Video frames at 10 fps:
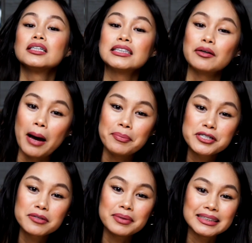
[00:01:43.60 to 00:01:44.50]
So
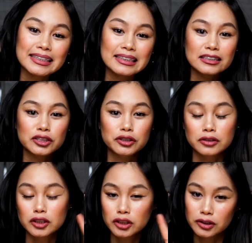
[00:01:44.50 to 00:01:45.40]
aperture basically
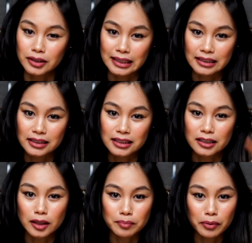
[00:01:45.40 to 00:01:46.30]
controls two things.
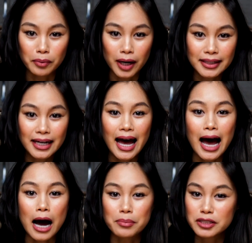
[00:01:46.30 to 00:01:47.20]
Number one,
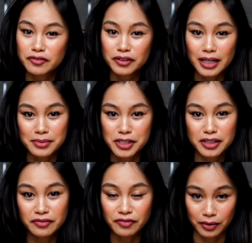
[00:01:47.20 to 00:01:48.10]
how much of your image is
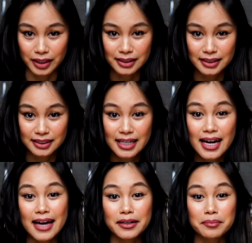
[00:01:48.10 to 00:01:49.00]
in focus,
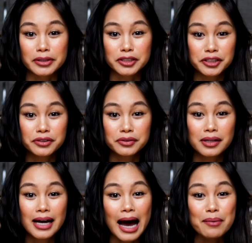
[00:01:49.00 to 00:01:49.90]
and number two,
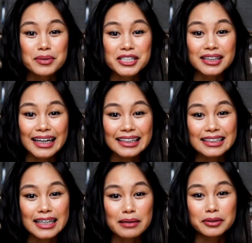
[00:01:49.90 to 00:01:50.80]
how much light
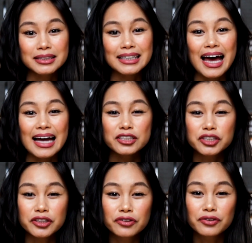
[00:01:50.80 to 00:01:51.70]
is able to
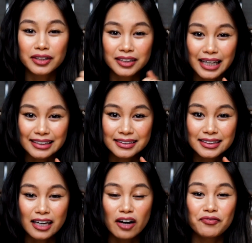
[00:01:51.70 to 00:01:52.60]
enter through the lens,
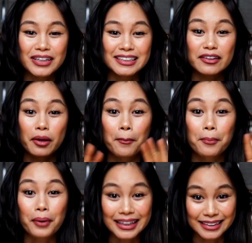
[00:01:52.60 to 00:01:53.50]
affecting the
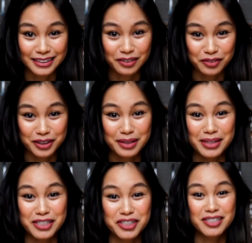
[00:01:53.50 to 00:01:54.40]
brightness of your
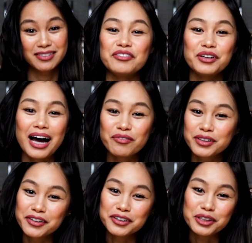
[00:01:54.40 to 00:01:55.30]
image. If you have one
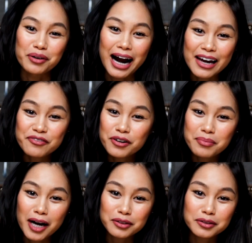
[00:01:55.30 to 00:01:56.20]
of the newer iPhone
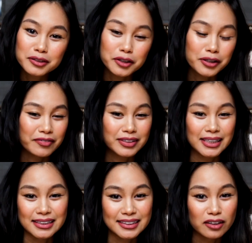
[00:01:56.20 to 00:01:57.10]
models, or you have a
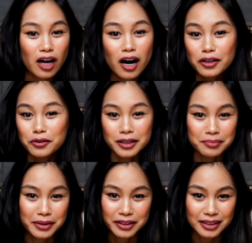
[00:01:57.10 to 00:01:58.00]
DSLR or a
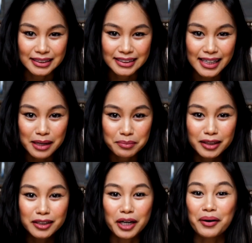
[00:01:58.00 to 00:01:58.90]
mirrorless
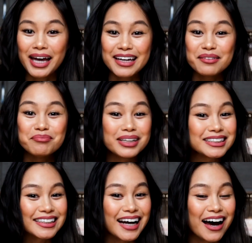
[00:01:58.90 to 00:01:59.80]
camera, go ahead and
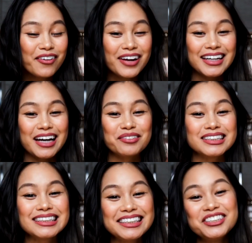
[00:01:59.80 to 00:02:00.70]
bust it out and I will
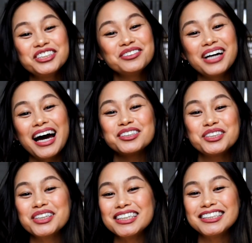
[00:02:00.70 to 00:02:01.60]
teach you how
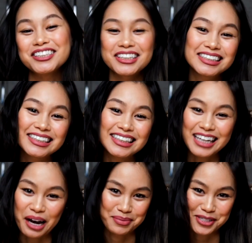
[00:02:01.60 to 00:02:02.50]
to adjust the
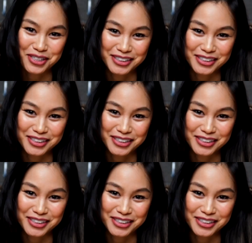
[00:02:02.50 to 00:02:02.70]
aperture